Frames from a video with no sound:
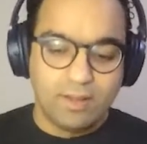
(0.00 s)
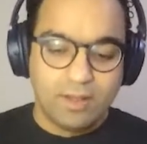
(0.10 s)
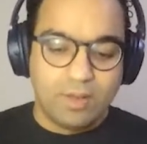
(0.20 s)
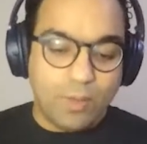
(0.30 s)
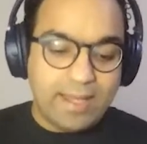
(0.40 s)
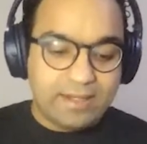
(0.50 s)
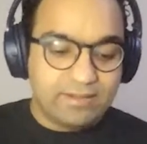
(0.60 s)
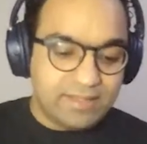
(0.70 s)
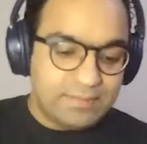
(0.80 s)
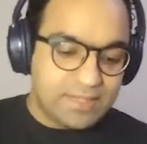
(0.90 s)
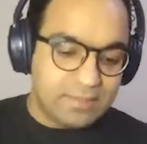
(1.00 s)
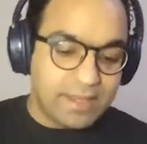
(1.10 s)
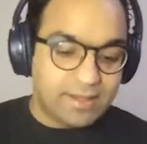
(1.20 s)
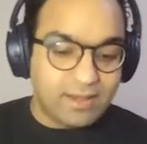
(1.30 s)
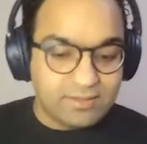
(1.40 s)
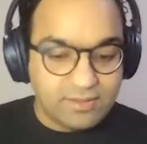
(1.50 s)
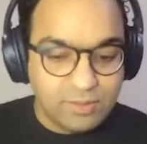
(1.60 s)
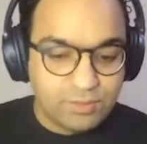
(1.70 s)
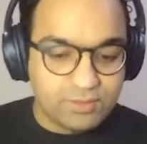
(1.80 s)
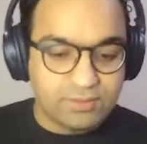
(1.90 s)
While at the same time, I can ask the
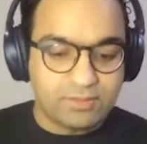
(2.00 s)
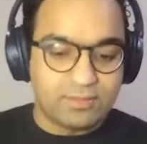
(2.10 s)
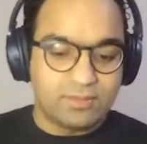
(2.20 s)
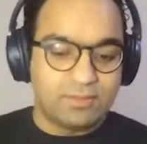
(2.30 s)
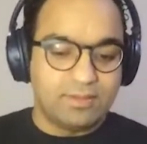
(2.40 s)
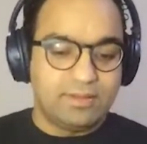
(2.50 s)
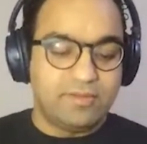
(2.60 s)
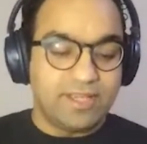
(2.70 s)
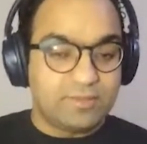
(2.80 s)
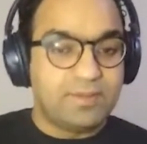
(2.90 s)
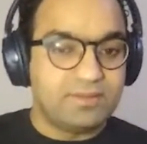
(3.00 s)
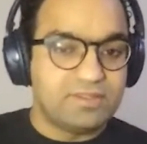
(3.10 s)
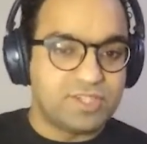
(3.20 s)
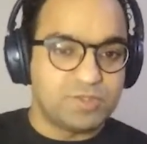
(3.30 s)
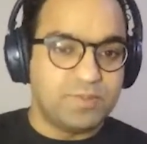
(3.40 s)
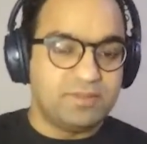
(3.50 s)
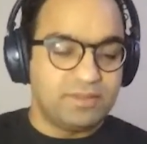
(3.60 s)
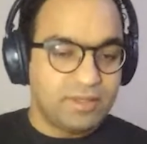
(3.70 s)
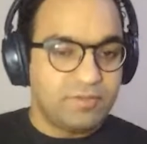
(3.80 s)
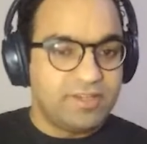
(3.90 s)
users their explicit judgments,
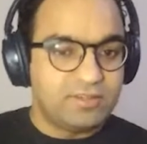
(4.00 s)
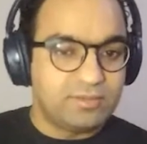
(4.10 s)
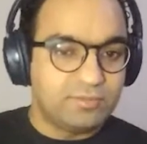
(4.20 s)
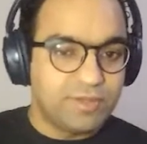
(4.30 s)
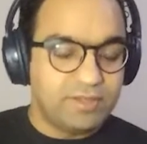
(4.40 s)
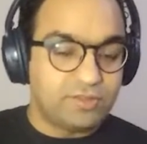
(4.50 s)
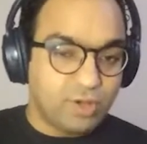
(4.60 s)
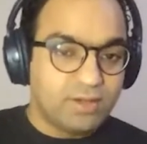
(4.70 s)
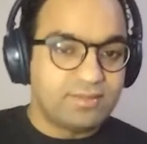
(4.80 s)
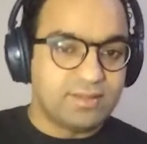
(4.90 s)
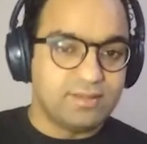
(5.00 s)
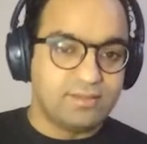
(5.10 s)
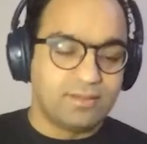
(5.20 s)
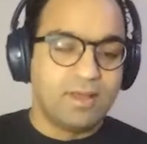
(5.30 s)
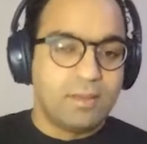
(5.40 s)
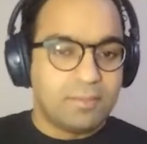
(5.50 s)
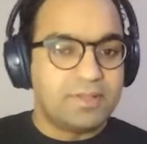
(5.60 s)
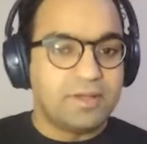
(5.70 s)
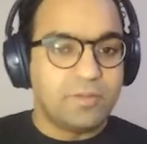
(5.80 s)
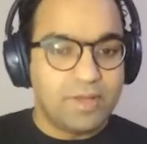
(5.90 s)
and they are very strong signals,
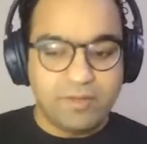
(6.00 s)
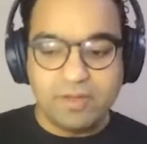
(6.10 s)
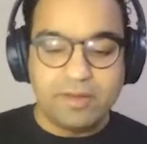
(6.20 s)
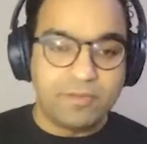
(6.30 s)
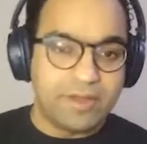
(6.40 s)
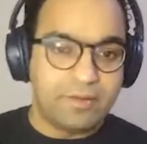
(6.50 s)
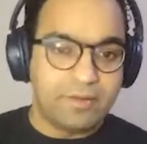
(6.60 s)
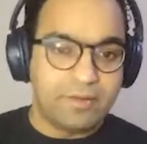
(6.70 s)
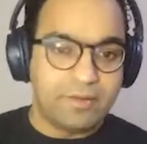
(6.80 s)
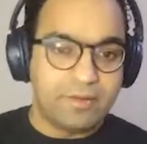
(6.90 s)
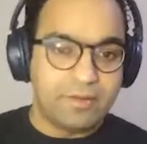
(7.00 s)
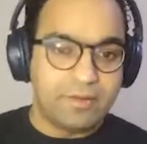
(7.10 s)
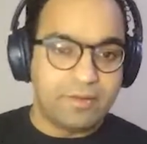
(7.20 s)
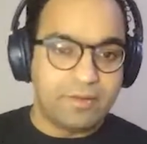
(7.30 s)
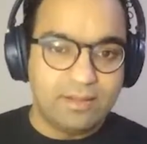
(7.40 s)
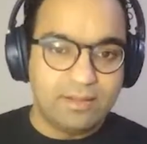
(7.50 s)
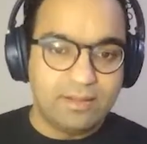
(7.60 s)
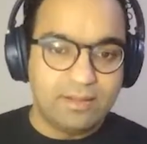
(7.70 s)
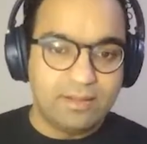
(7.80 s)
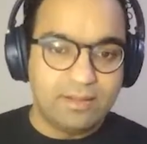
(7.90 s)
but they are very rare
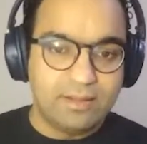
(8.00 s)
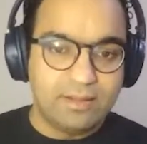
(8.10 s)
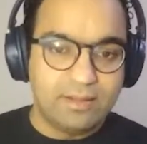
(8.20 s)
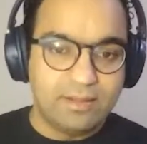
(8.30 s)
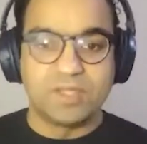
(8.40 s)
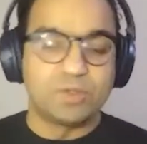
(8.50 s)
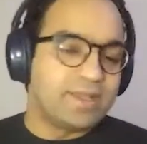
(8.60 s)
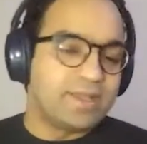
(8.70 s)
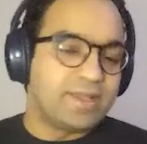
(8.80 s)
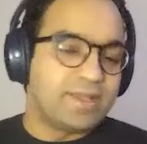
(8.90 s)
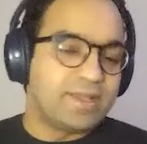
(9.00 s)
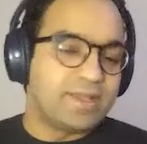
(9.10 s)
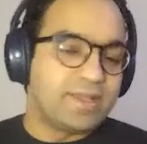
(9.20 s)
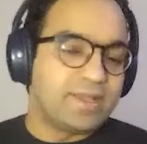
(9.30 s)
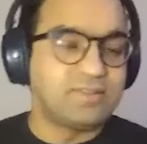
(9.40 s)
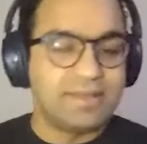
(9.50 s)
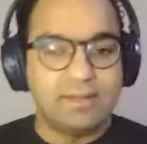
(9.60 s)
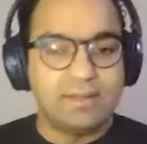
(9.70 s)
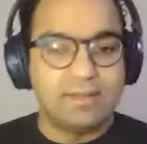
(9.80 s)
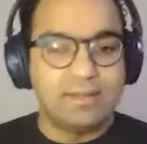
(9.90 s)
in number. So I can train a large
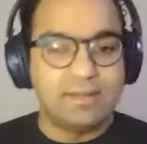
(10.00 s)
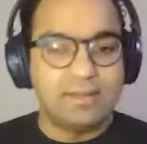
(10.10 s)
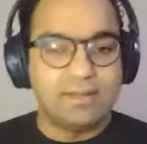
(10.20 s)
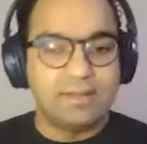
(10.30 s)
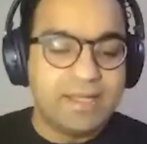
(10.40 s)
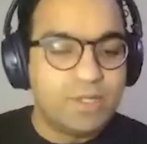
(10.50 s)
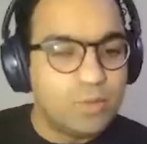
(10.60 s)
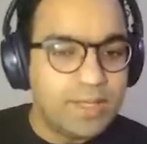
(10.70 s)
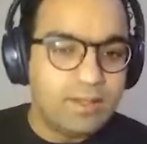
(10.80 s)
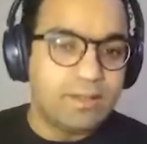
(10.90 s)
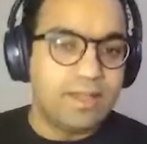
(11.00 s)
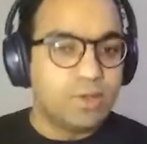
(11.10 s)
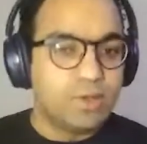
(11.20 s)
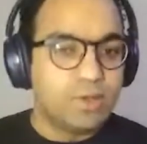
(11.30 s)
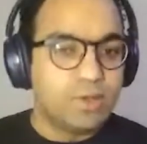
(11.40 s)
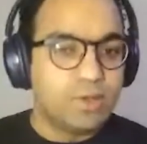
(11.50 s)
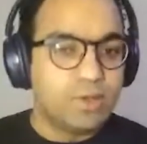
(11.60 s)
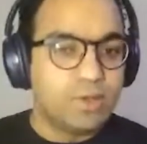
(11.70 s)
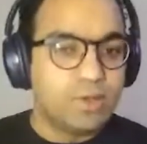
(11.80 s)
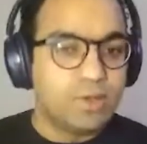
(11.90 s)
scale end-to-end encoder
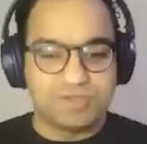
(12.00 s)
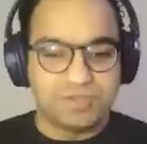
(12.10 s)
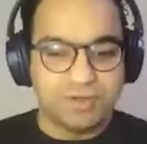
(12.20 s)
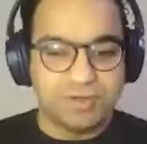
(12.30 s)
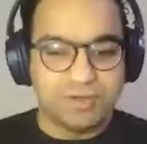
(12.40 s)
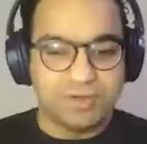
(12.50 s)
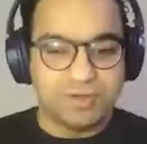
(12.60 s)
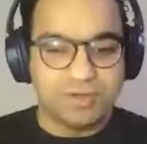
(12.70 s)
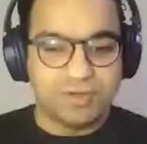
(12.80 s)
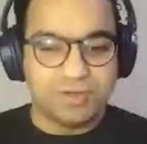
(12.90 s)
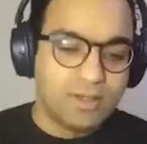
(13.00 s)
decoder architecture on just